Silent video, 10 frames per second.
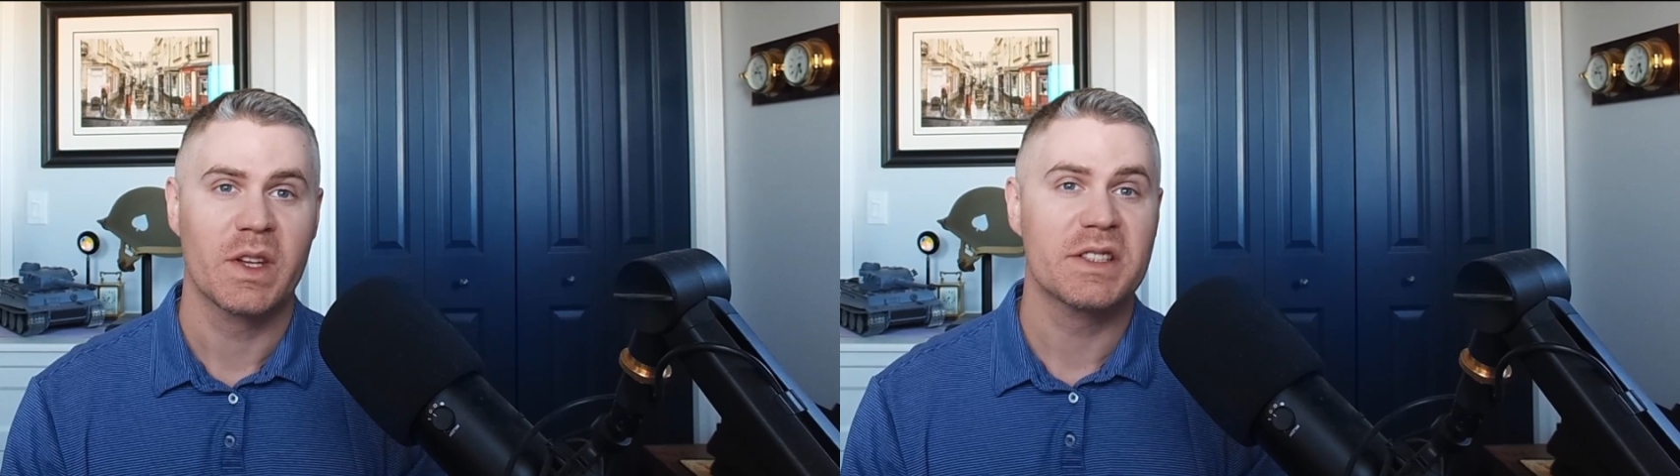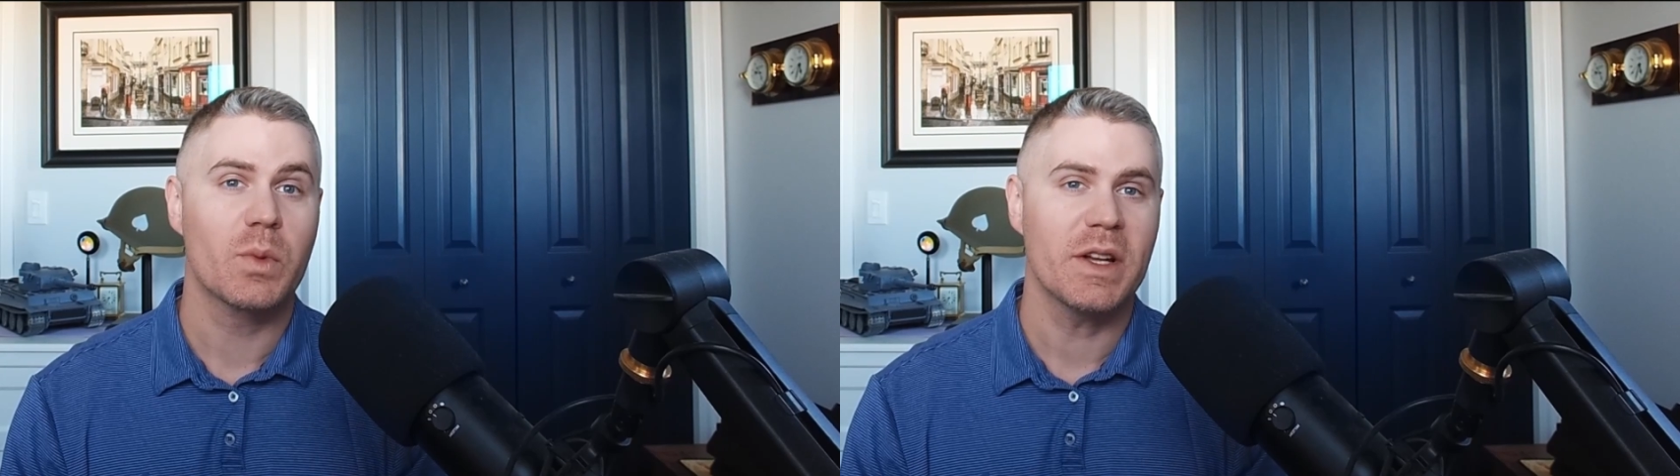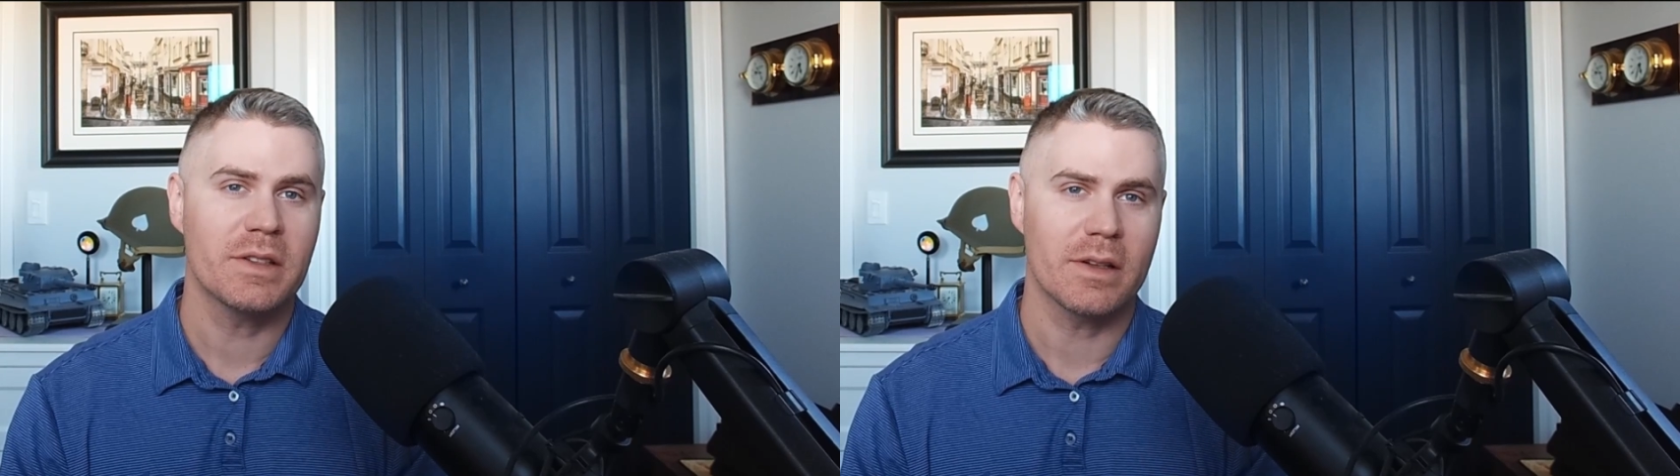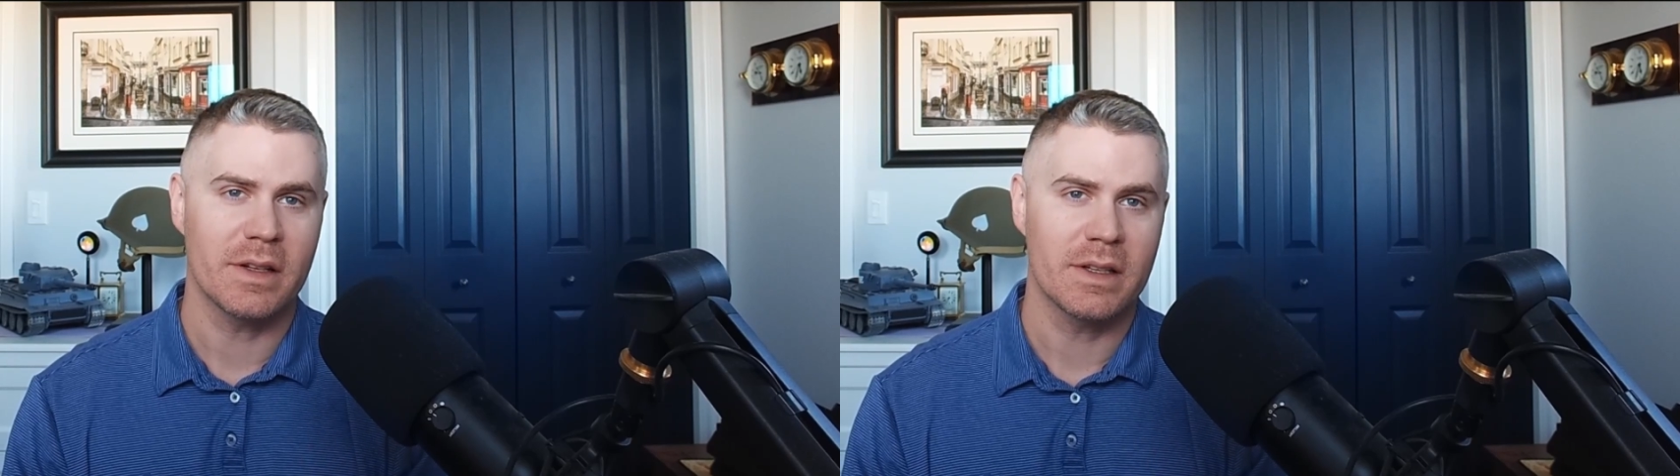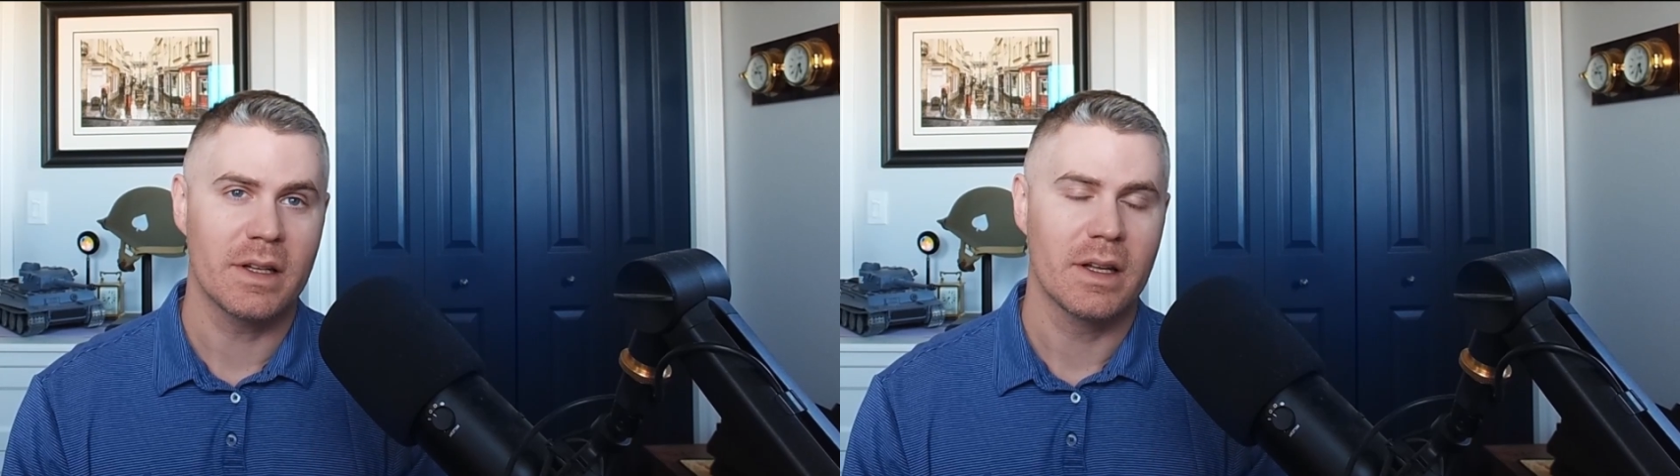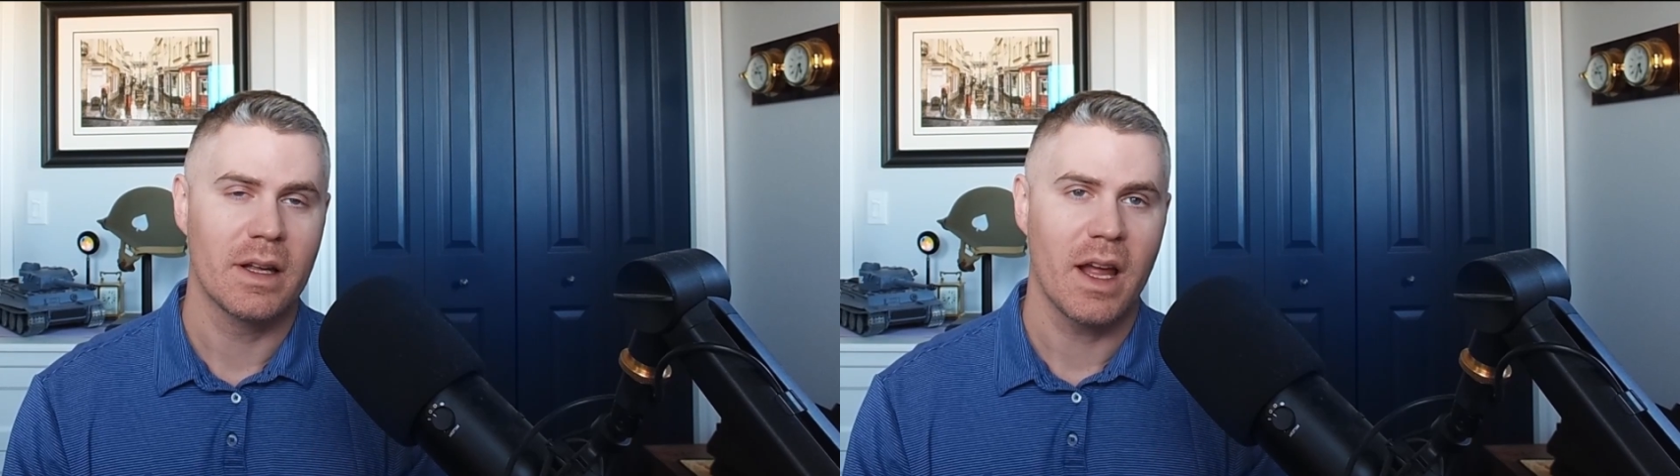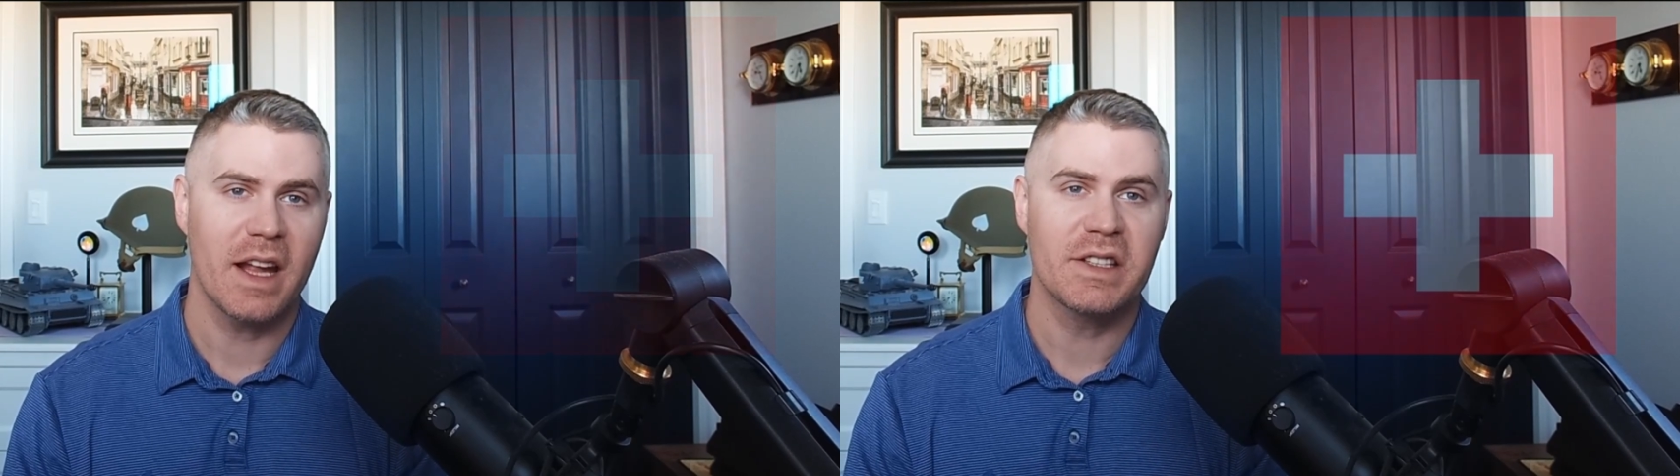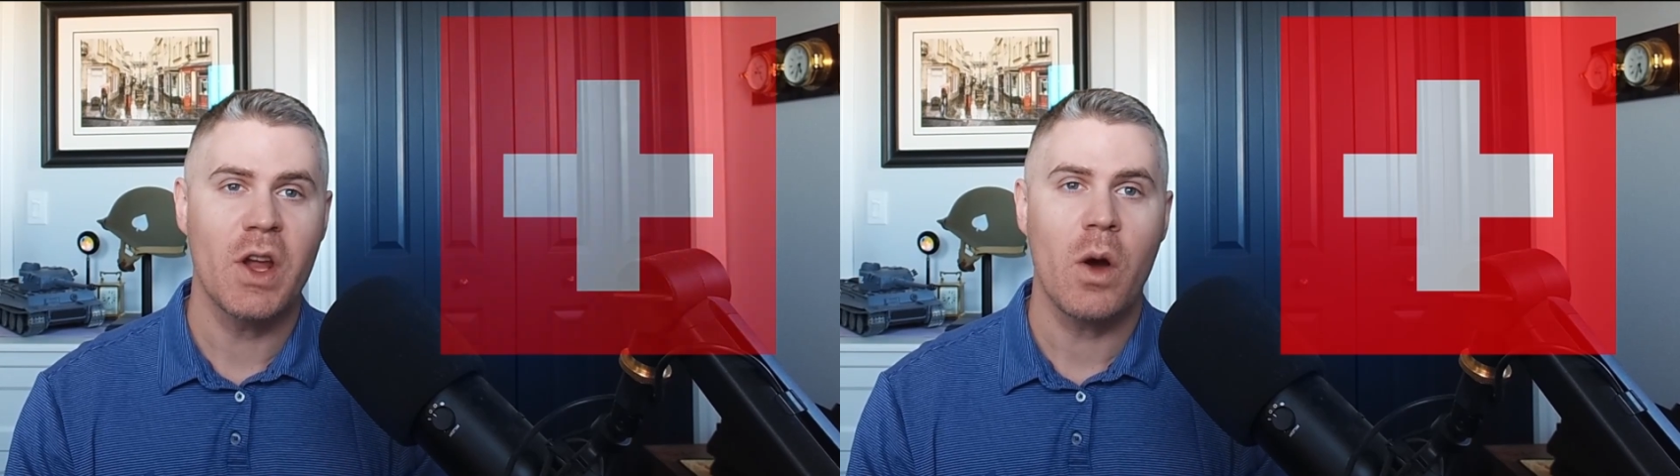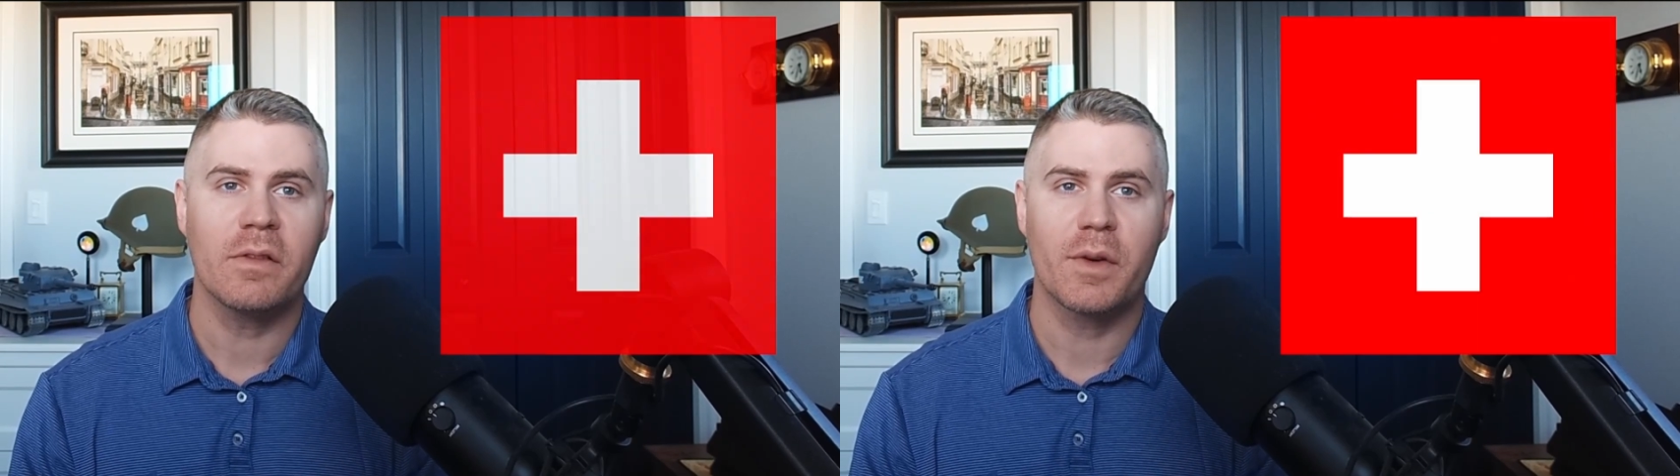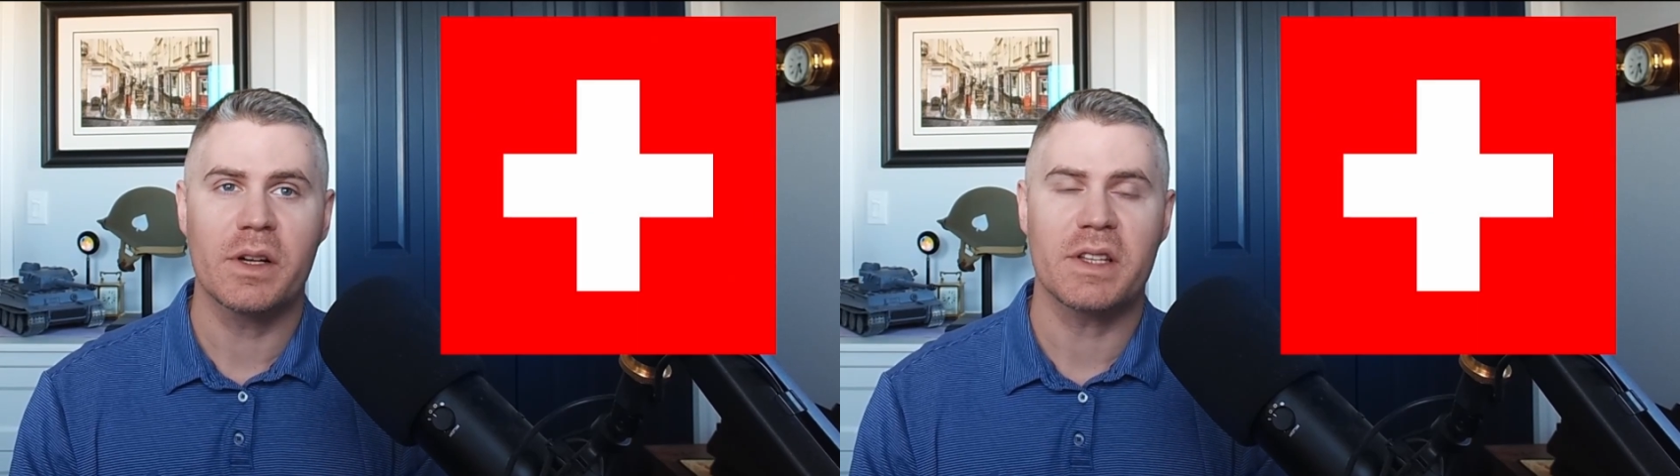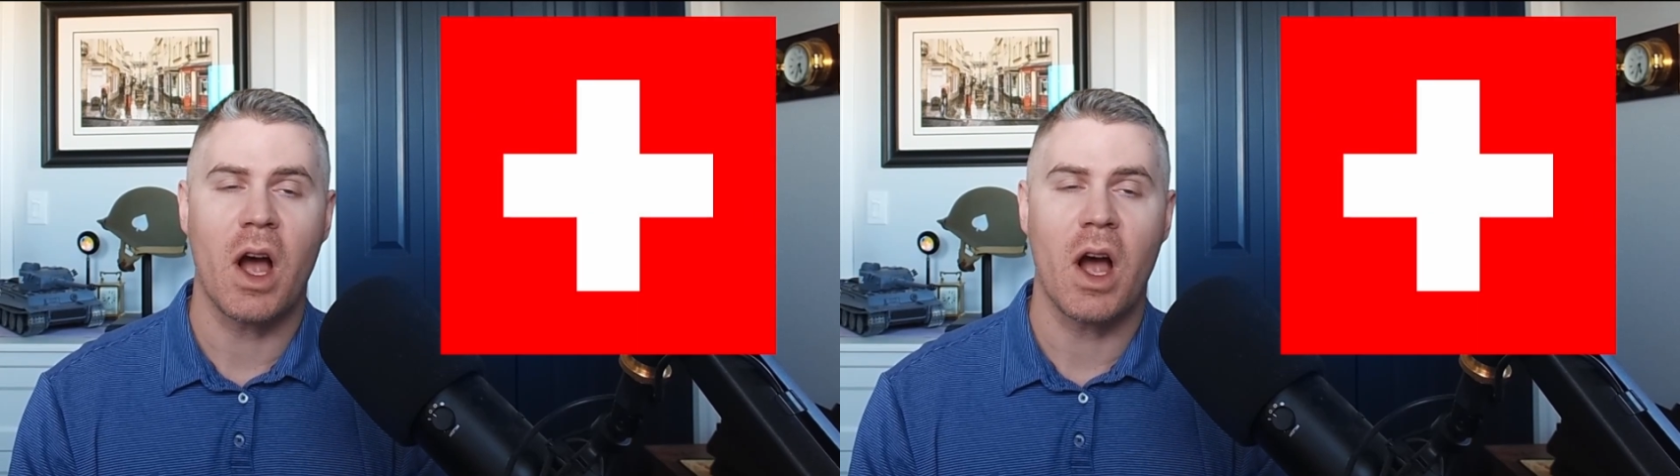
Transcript: Switzerland. It's known for its